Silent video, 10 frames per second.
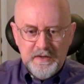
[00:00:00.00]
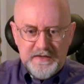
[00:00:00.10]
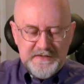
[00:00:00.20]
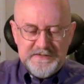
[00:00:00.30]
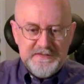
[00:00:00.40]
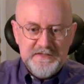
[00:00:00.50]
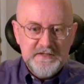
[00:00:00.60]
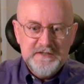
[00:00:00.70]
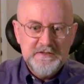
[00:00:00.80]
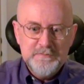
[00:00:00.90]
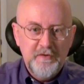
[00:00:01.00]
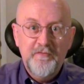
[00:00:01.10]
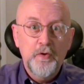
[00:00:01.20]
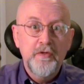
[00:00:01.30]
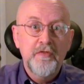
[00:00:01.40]

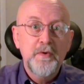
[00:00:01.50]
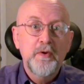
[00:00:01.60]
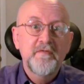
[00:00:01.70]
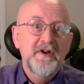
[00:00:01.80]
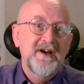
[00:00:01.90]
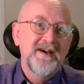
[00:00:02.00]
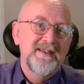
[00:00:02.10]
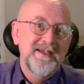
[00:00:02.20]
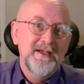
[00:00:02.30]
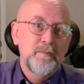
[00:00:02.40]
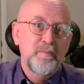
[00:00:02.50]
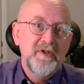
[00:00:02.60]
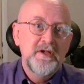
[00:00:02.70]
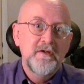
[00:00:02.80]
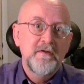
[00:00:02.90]
before the throne of God and
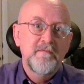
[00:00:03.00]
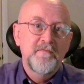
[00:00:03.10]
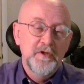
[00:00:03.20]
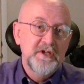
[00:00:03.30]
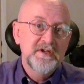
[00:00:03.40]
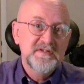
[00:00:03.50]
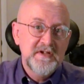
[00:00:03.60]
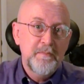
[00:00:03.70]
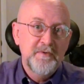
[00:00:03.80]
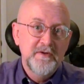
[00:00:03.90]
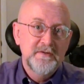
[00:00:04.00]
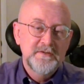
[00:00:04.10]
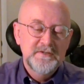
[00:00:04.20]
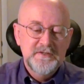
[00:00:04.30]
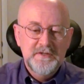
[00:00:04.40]
be fully accepted.
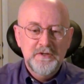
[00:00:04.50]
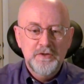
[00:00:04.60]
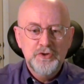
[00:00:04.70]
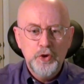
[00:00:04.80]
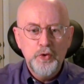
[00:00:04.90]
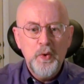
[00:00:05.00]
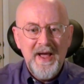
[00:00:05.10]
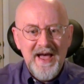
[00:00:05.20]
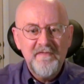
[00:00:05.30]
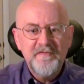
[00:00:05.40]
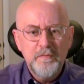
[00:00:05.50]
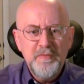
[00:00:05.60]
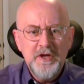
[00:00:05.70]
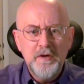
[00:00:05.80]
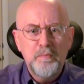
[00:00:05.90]
So you have to
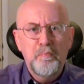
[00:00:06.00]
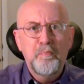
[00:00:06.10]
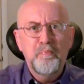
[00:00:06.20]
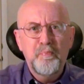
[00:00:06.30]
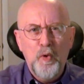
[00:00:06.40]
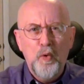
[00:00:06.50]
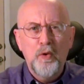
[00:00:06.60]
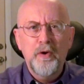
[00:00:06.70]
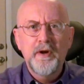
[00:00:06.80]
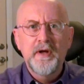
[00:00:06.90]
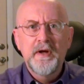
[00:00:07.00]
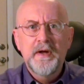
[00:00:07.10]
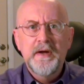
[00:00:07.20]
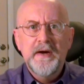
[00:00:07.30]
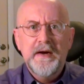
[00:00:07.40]
be born
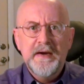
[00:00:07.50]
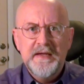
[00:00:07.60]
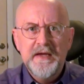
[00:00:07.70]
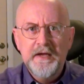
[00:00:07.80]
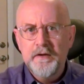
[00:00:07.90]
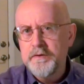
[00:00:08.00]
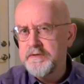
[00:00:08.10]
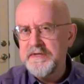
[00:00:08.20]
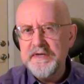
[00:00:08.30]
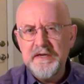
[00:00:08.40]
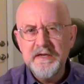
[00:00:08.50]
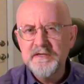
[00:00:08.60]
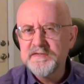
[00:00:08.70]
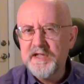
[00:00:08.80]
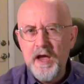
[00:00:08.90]
again.
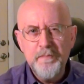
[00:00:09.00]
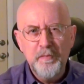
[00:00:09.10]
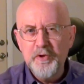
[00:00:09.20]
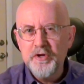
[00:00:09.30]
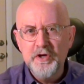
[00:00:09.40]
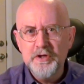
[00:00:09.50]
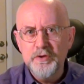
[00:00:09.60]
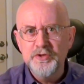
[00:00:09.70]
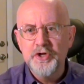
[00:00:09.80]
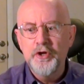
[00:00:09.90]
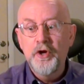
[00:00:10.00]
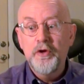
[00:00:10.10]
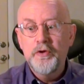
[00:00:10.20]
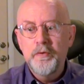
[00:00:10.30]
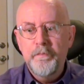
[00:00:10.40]
Inescapable conclusion.
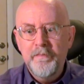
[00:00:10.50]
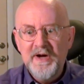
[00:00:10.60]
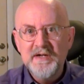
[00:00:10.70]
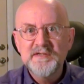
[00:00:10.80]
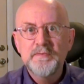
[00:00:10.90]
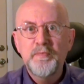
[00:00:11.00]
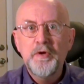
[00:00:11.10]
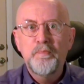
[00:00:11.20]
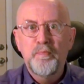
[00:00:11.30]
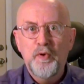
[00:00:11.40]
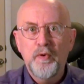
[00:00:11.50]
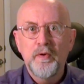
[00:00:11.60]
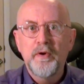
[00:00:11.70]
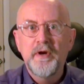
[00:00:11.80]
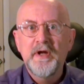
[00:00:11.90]
You must be
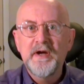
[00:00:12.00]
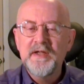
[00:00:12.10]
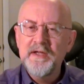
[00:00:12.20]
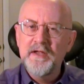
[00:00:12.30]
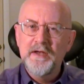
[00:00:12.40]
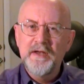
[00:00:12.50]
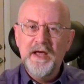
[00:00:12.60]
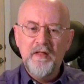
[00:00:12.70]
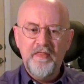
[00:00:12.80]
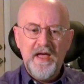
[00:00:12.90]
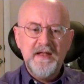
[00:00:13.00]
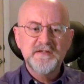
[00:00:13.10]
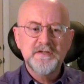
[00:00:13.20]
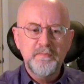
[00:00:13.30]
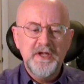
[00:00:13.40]
born again. Now
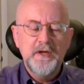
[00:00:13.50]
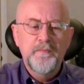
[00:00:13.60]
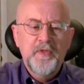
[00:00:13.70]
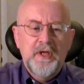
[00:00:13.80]
that, to me,